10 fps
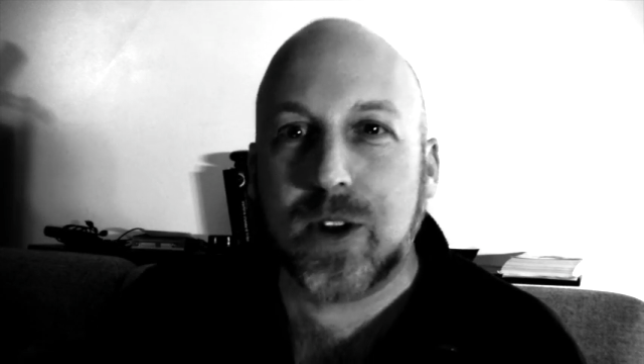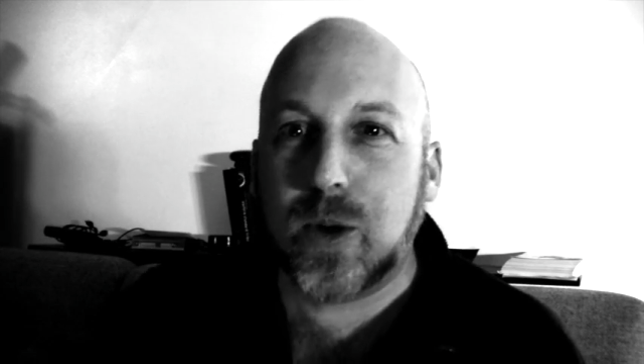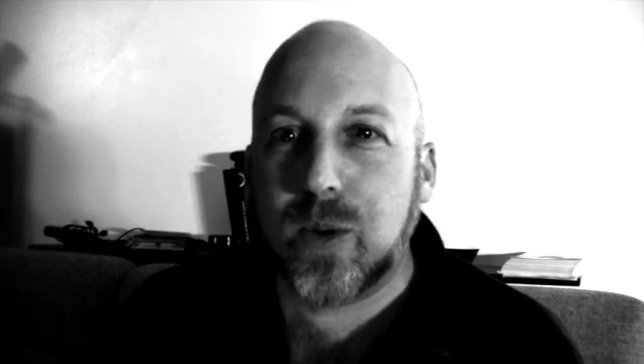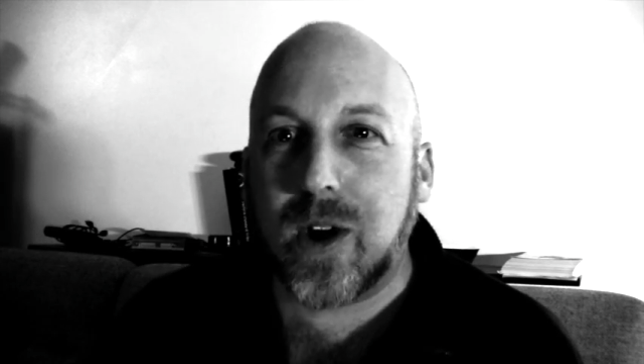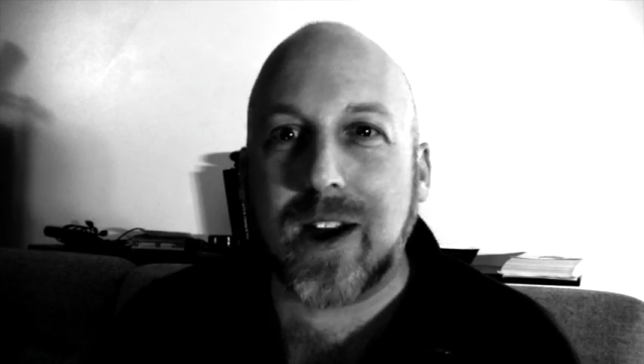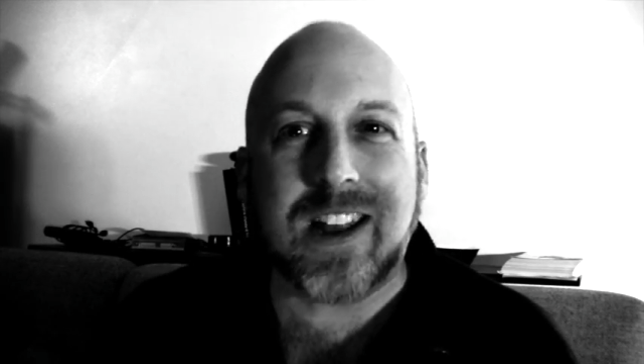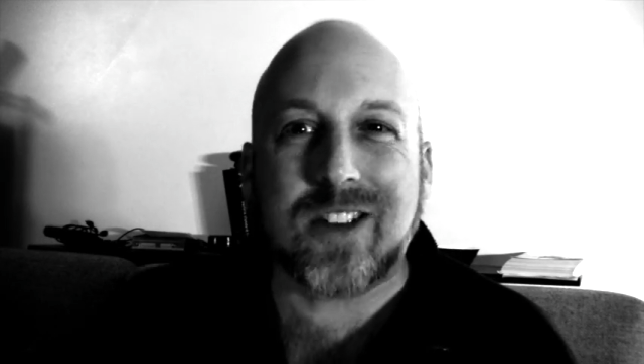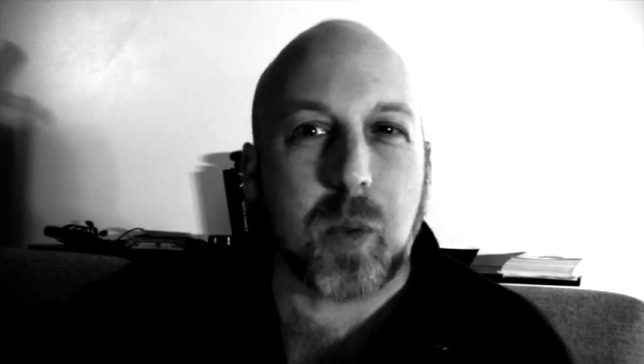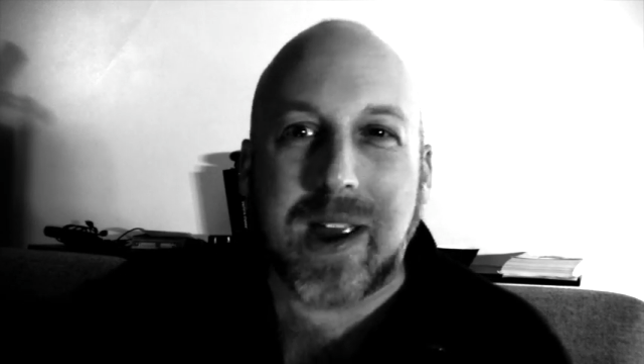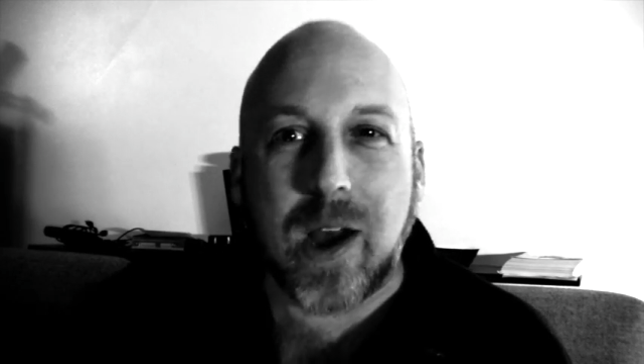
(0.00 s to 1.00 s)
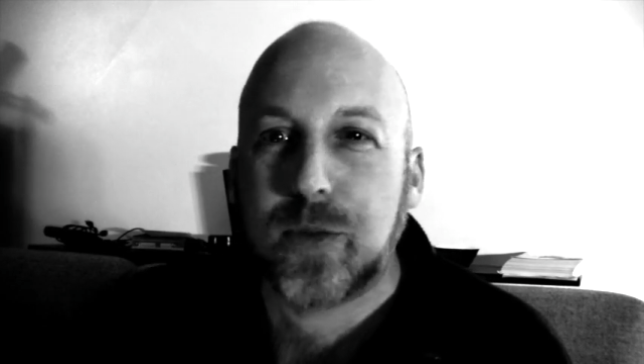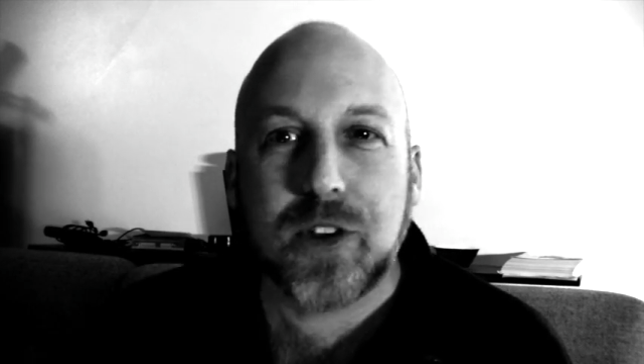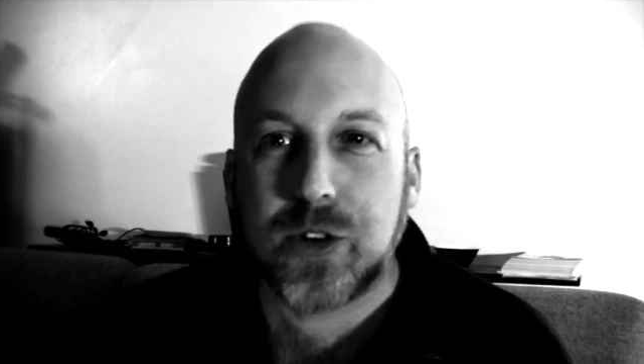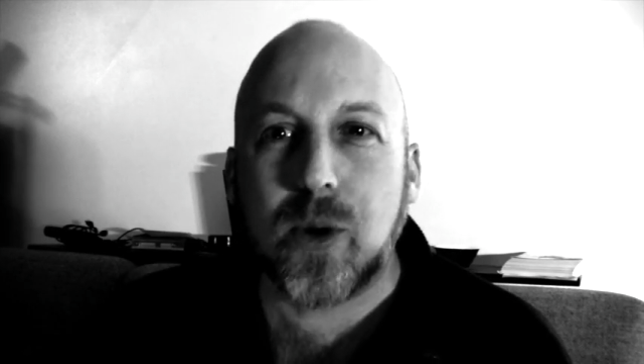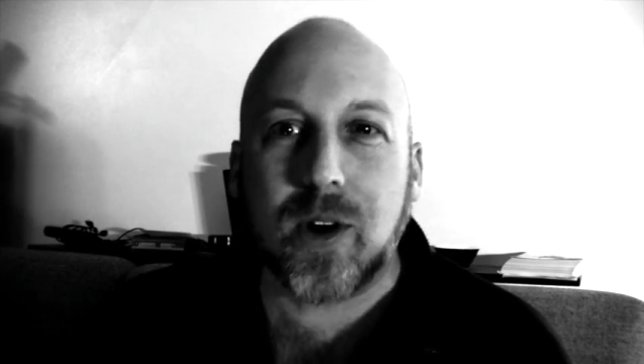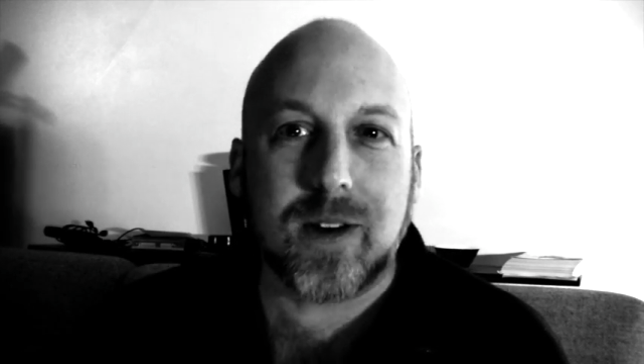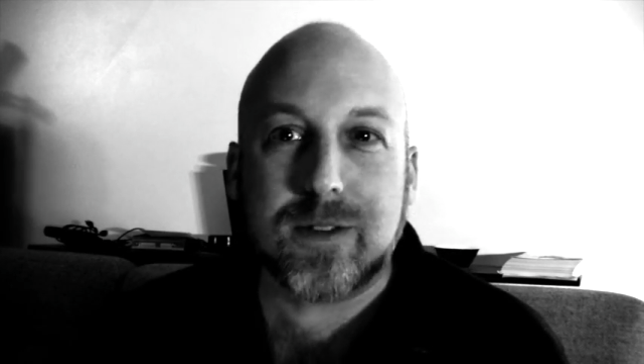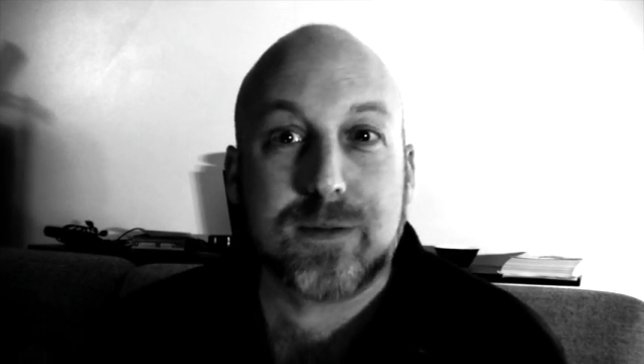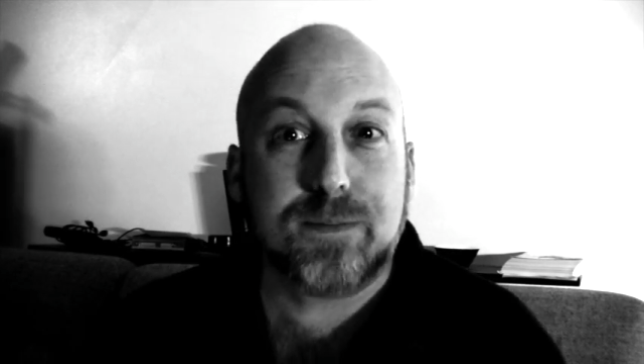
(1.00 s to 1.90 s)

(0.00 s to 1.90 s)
on his way out the door